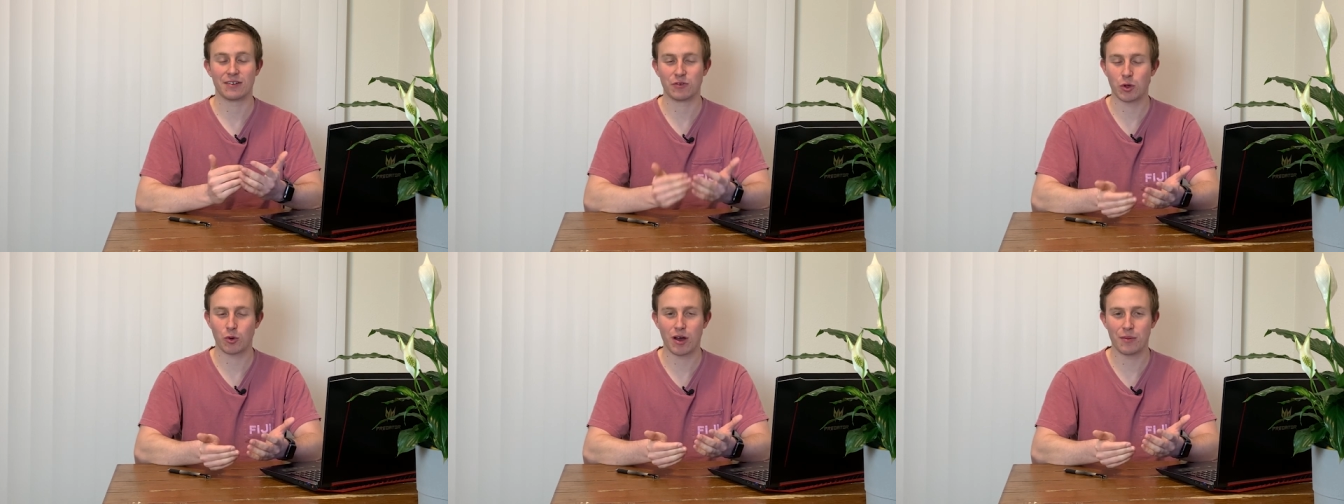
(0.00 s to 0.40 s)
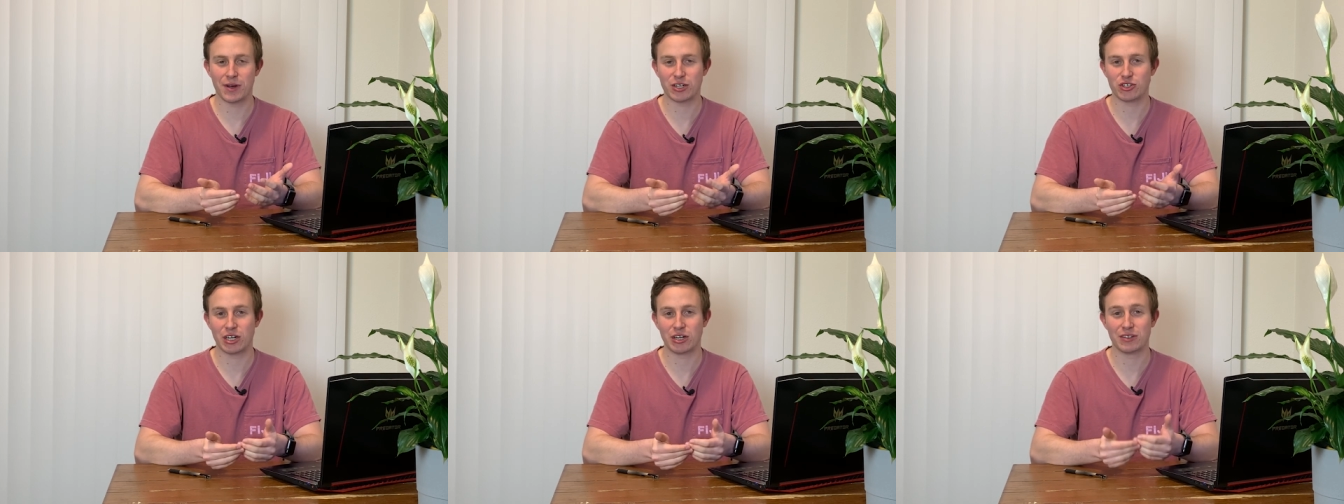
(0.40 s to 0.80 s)
If you were on
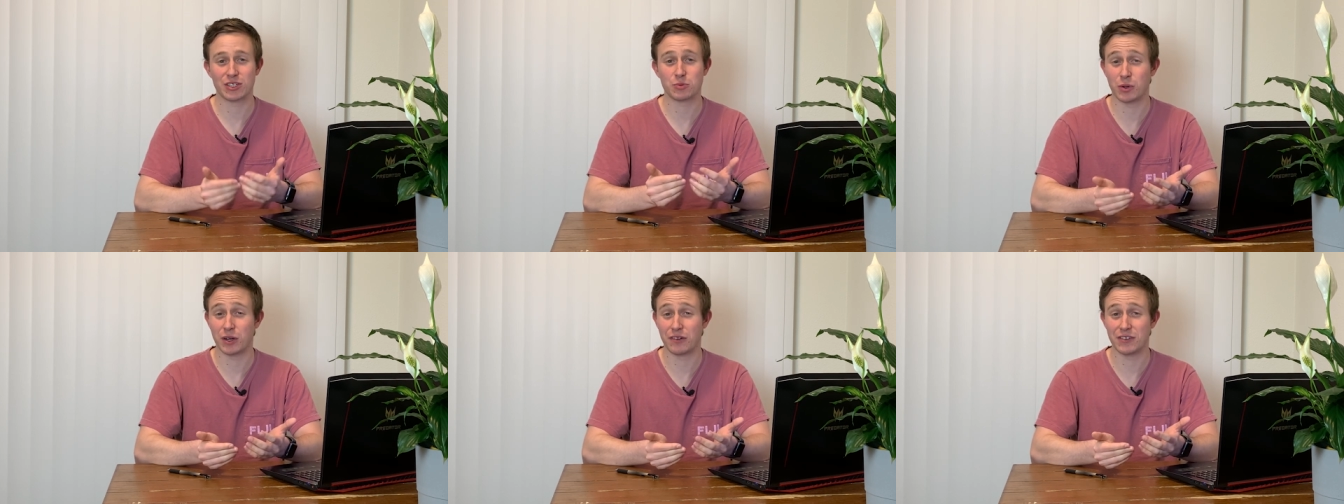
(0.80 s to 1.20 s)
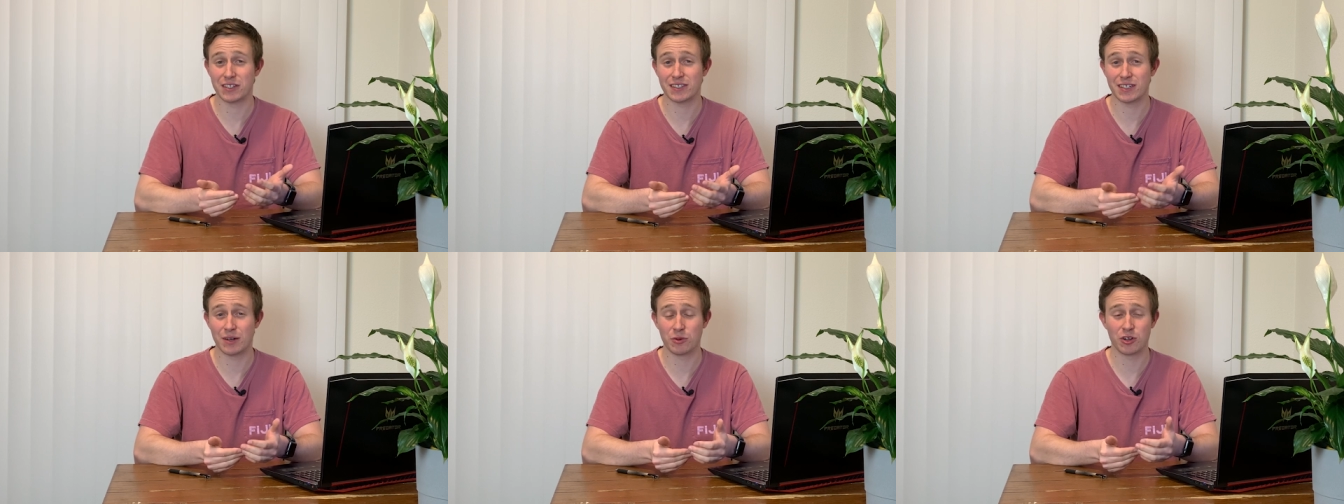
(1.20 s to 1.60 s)
my channel this
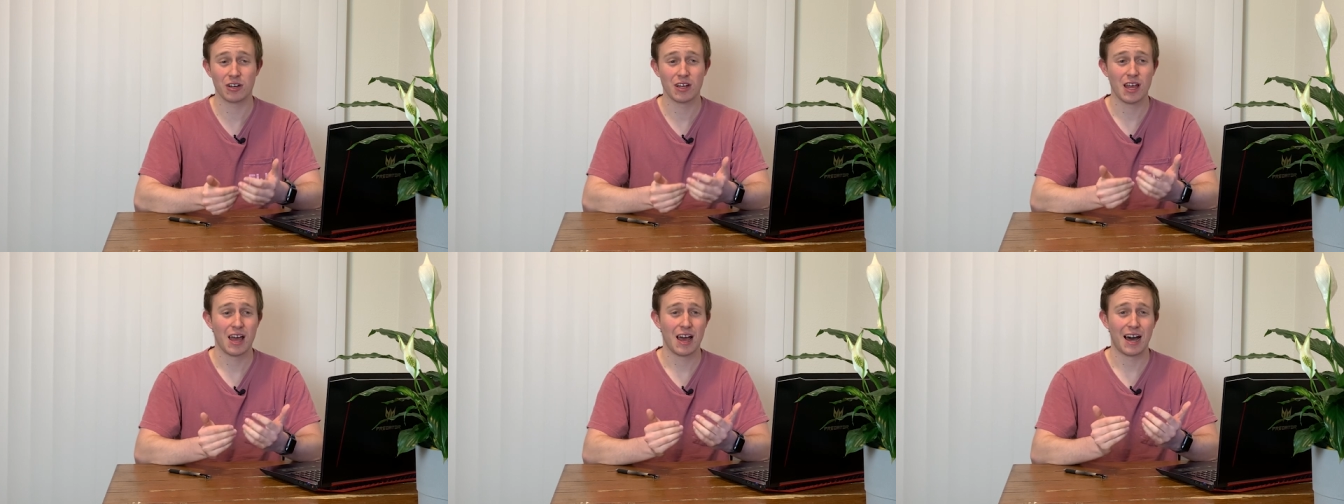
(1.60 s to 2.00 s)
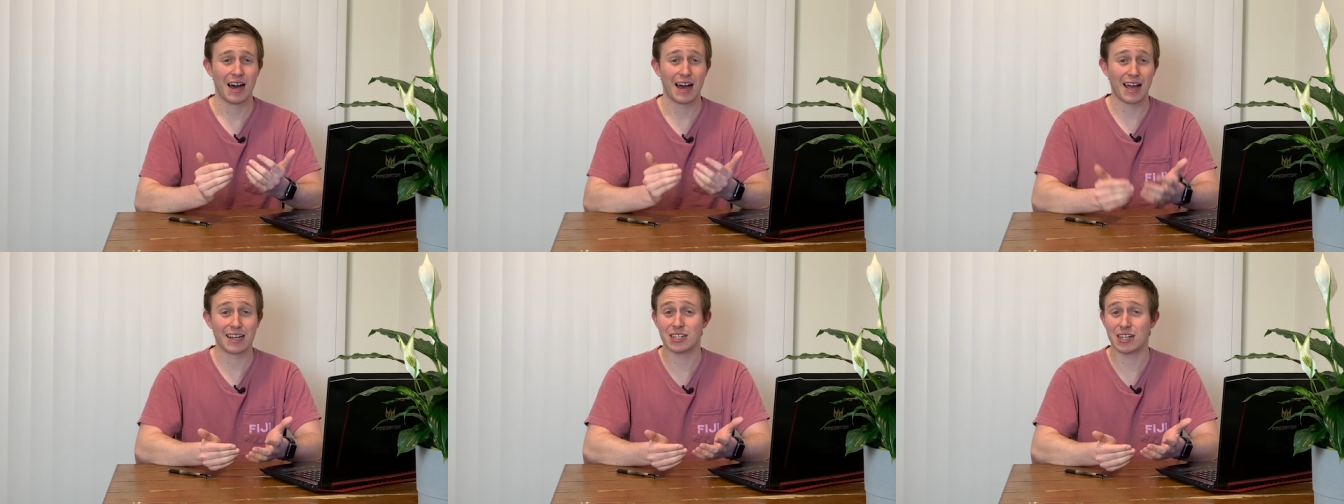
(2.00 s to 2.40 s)
previous summer,
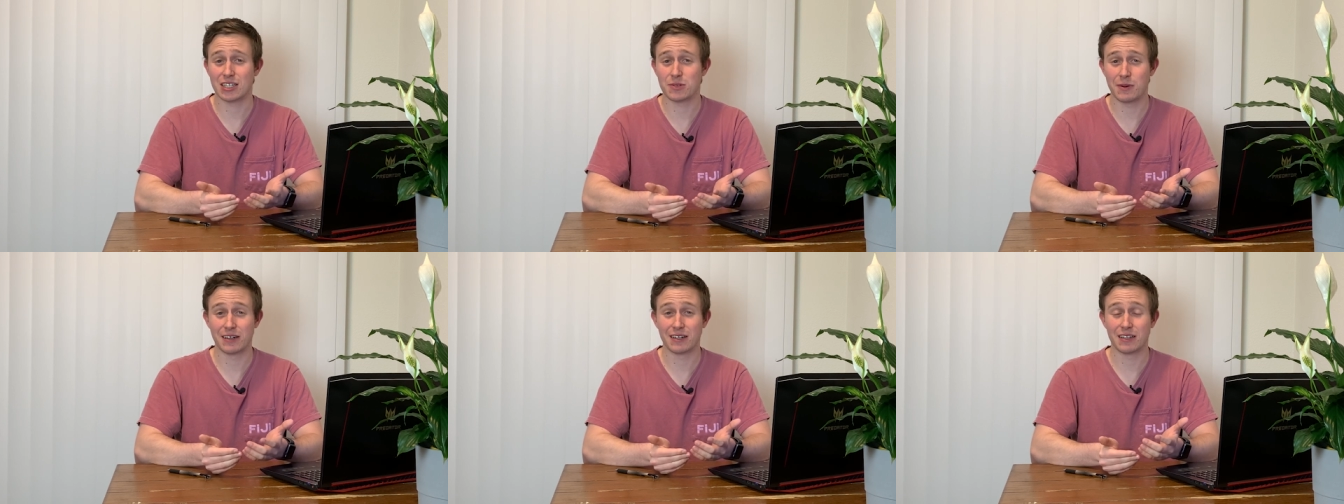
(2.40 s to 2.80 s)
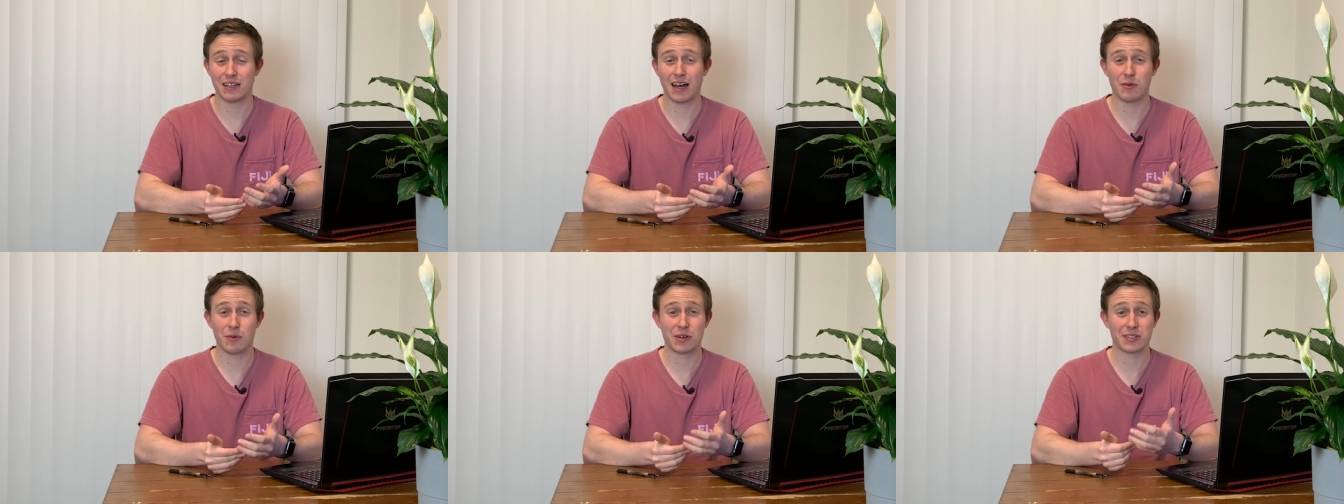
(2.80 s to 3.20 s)
uh, I talked about it a
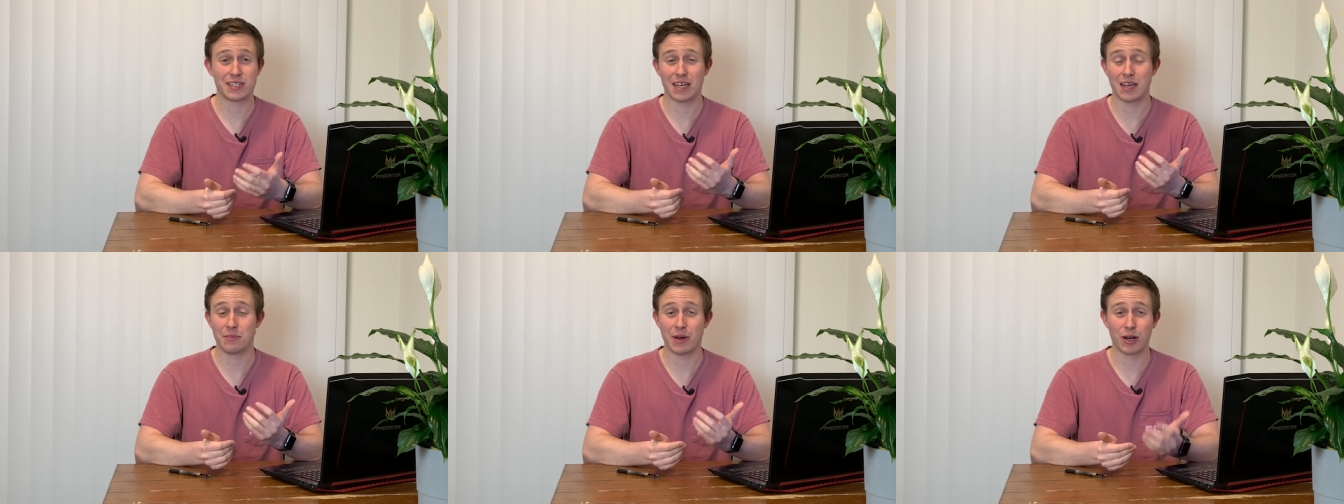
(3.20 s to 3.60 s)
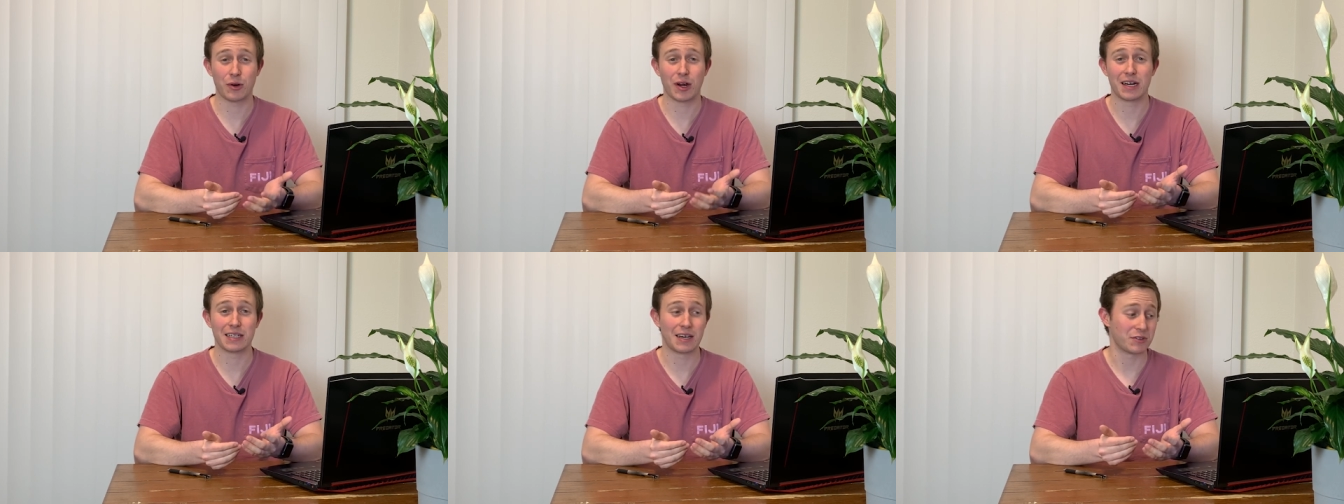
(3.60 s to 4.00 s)
lot while I was taking my
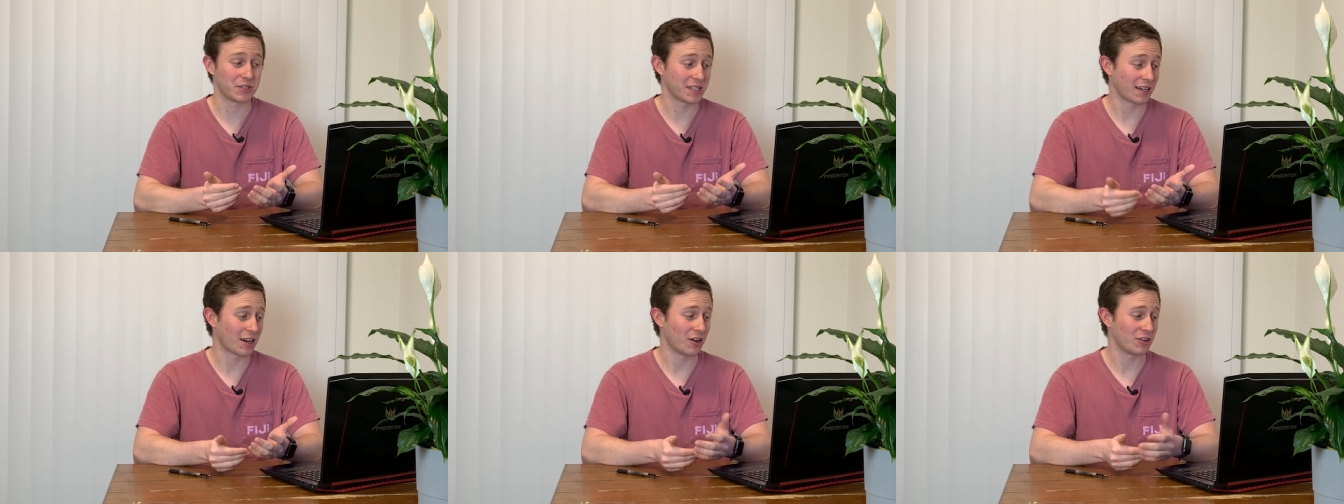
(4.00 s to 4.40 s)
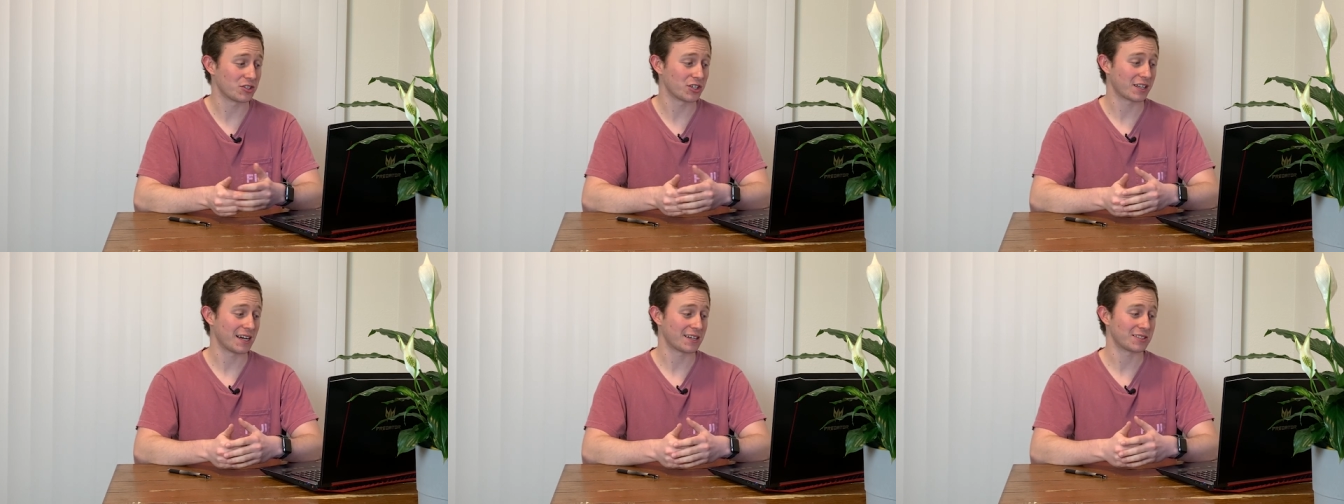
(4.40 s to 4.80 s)
grad level
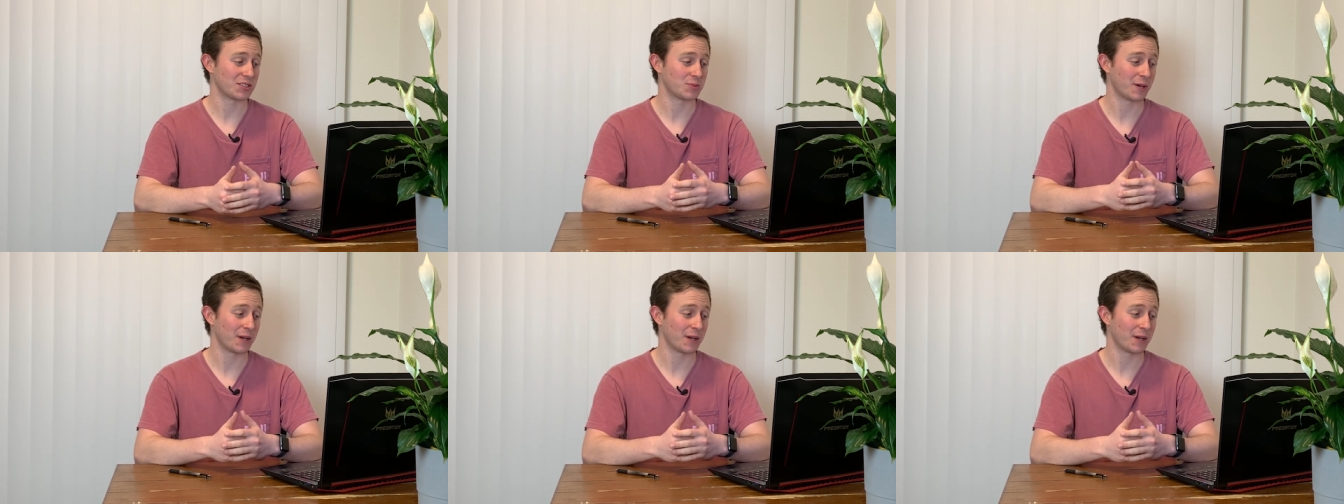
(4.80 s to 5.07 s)
psychology classes.